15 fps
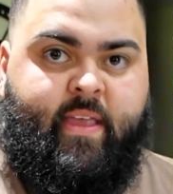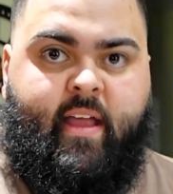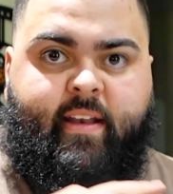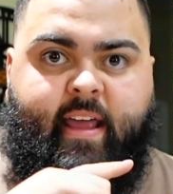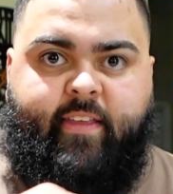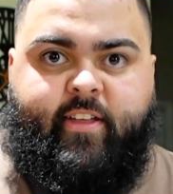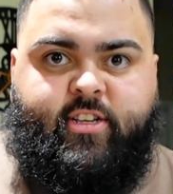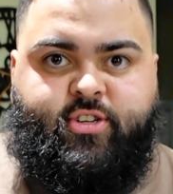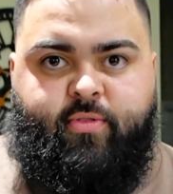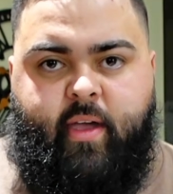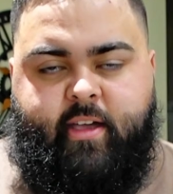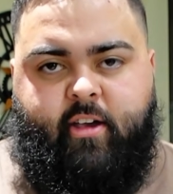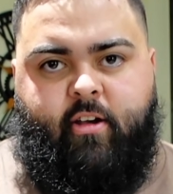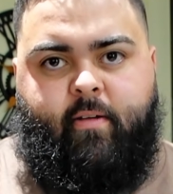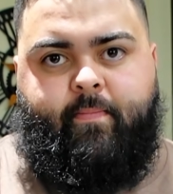Now the
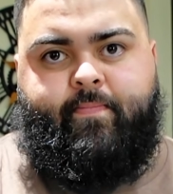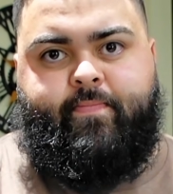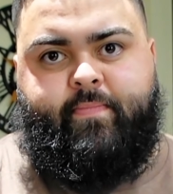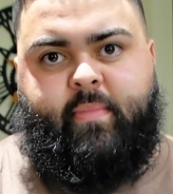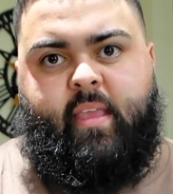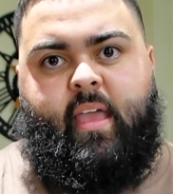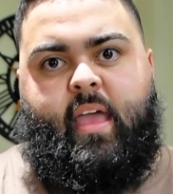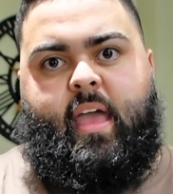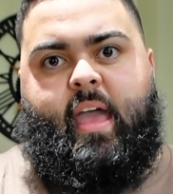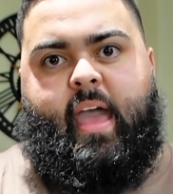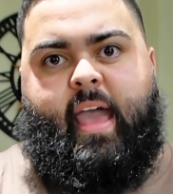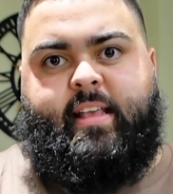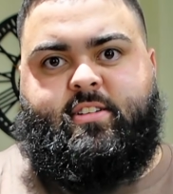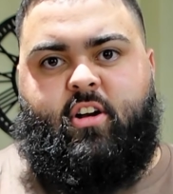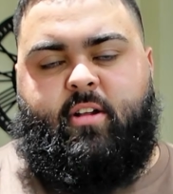trigger
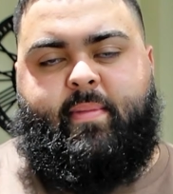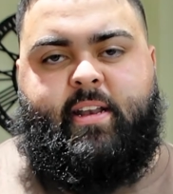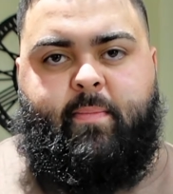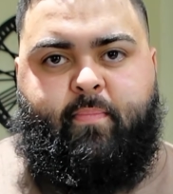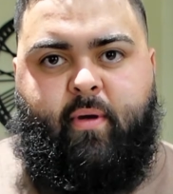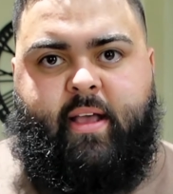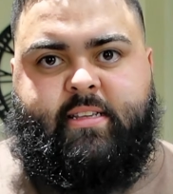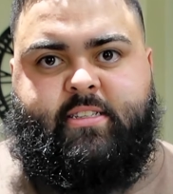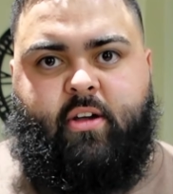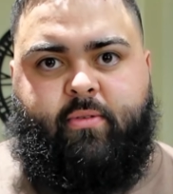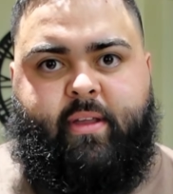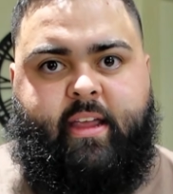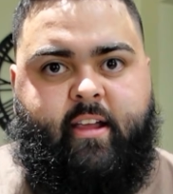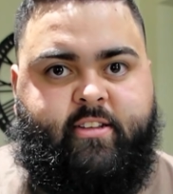has already been depressed on here,